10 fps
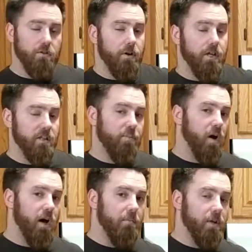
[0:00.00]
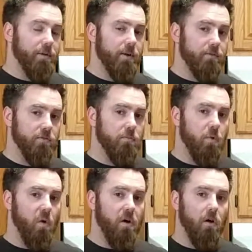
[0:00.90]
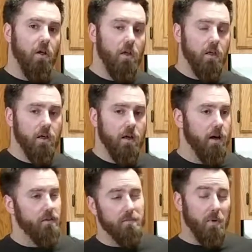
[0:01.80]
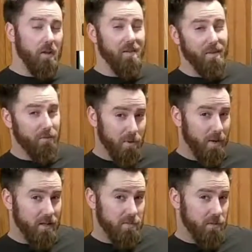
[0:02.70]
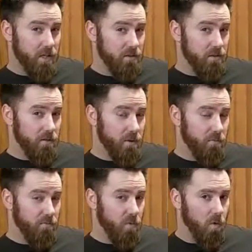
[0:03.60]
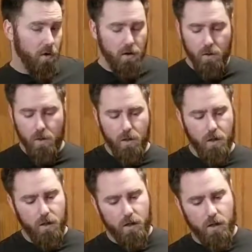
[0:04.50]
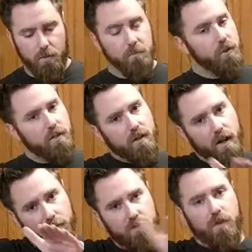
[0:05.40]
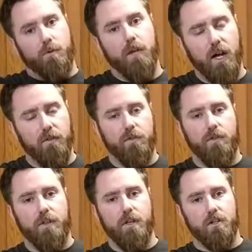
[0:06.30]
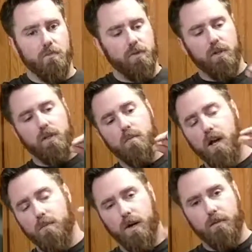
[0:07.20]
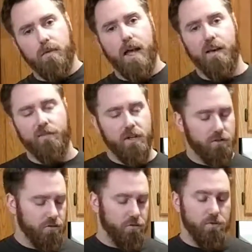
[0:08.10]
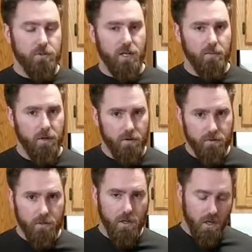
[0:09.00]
They're already in the pot, coming up to a boil. There's probably about 3 pounds of potatoes there, maybe 4. Just enough so that we cover the dish completely by about 1/2 inch or 2 centimeters.